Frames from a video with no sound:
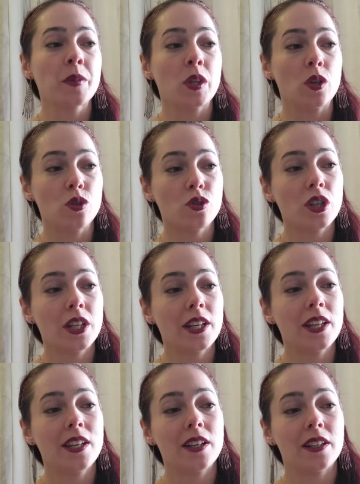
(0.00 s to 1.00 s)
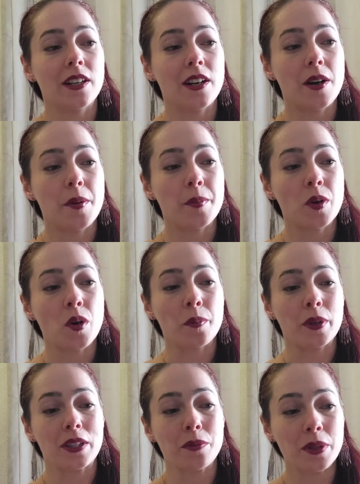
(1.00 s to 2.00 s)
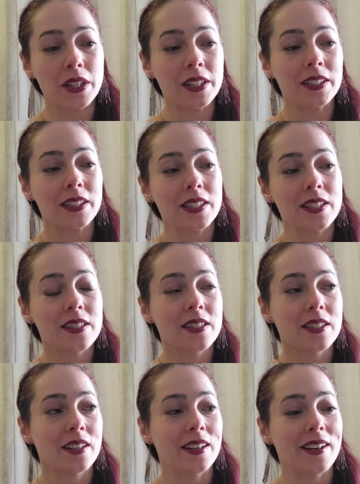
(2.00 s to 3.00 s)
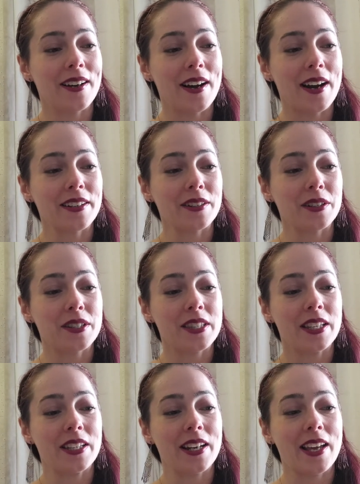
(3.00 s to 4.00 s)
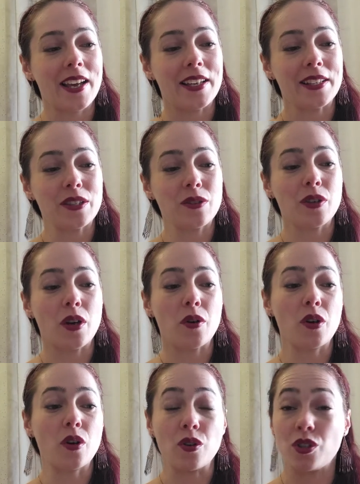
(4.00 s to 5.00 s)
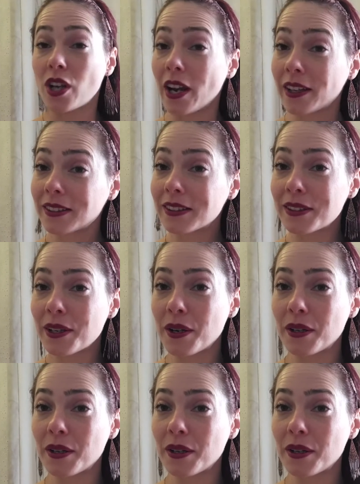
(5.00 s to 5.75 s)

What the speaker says: Usually compatibilities are seen as, conjunct,